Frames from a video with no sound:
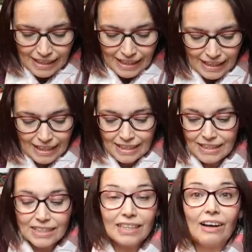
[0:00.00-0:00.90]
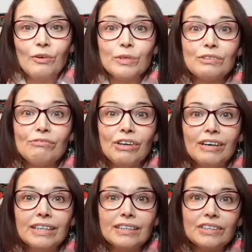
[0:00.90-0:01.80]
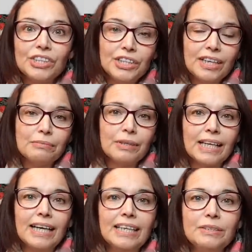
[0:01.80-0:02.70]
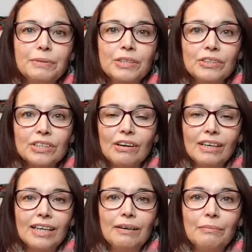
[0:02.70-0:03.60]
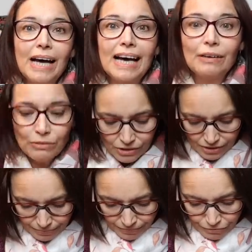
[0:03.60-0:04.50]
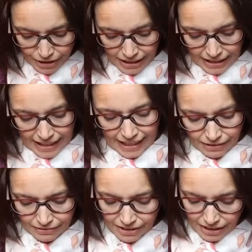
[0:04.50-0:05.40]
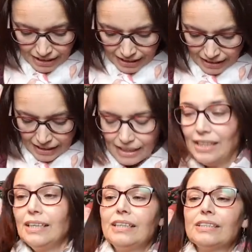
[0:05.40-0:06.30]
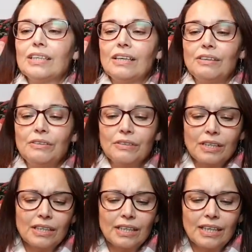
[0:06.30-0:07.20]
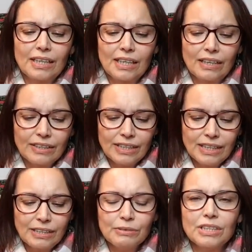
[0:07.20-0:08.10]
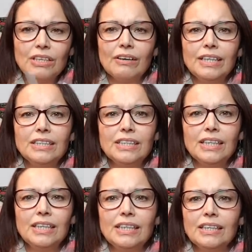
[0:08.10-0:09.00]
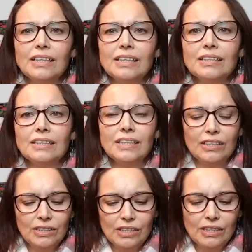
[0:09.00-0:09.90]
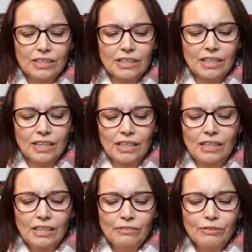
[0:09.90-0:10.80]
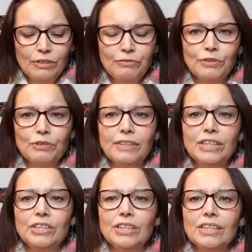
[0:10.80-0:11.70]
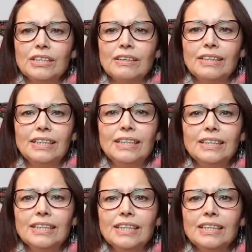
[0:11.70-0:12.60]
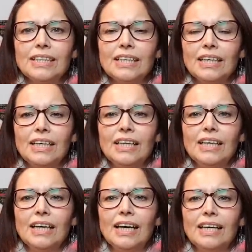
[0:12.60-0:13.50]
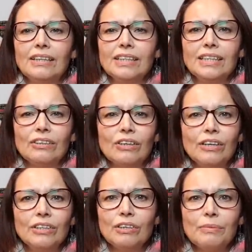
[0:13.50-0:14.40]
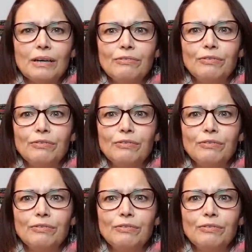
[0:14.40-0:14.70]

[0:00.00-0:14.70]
And I was right to check my gauge, because I am out, really out. So I think it was 19 stitches for the 4 inches I needed. And I think I've only got about